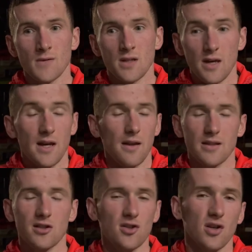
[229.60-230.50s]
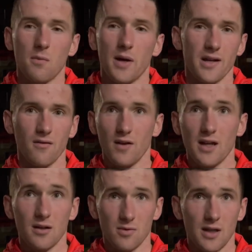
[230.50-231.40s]
Yeah, it's such a competitive
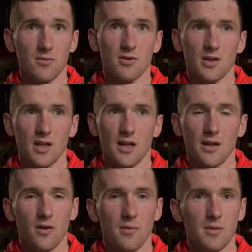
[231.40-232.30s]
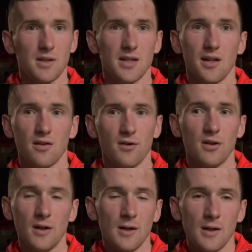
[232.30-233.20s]
league. I think I was just saying there in the BBC interview,
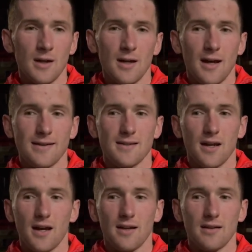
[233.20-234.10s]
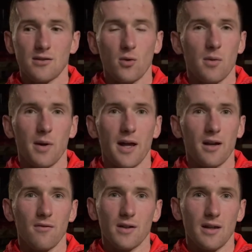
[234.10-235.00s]
it's so
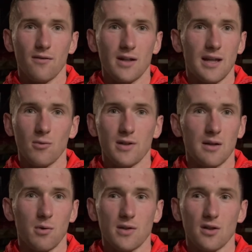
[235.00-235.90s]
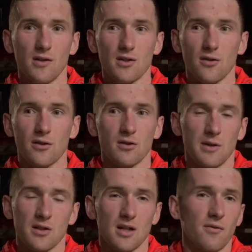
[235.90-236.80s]
competitive that every team will take points off each other, so we
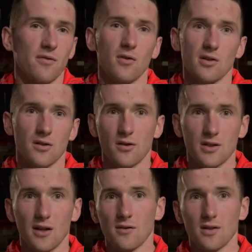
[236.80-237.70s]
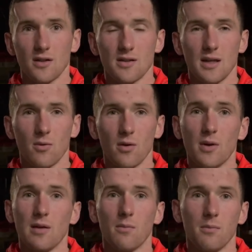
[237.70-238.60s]
just have to focus on ourselves and see where we
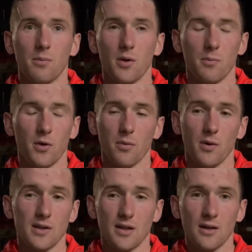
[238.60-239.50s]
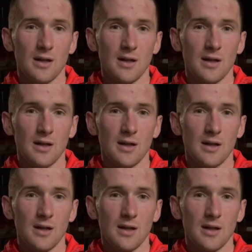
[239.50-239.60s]
can put the points in,